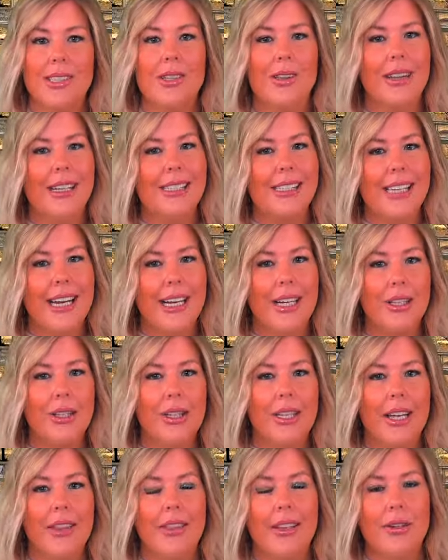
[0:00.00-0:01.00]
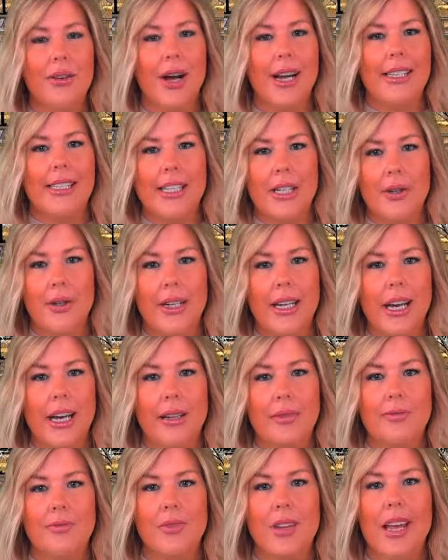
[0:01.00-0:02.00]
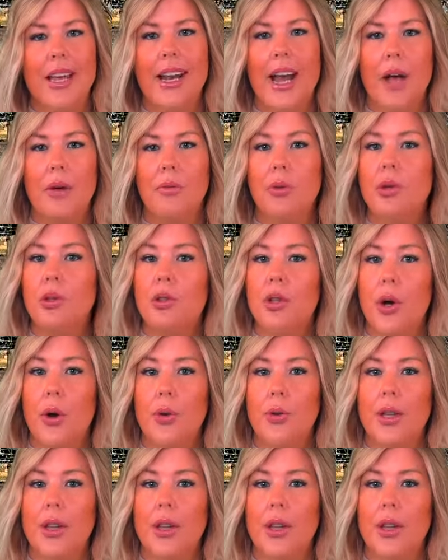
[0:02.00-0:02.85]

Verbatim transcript: So let's take a look at the criteria. And I will note